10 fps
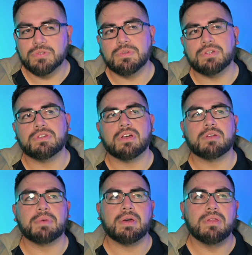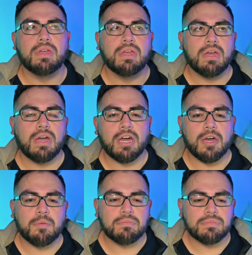Where you're talking about
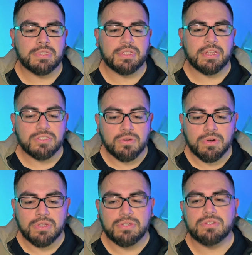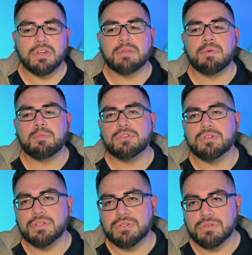the data storage, you're talking about more
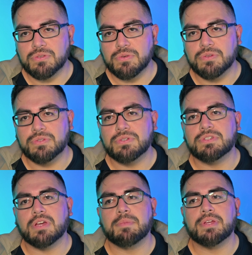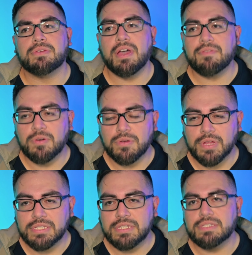traditional tools. You're talking about you have a whole
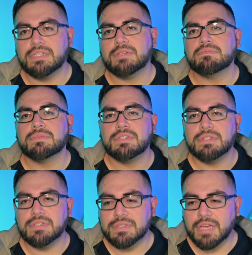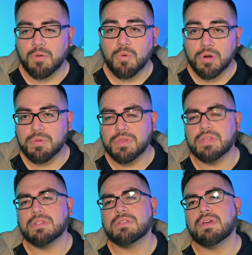IT team to kind of work with it.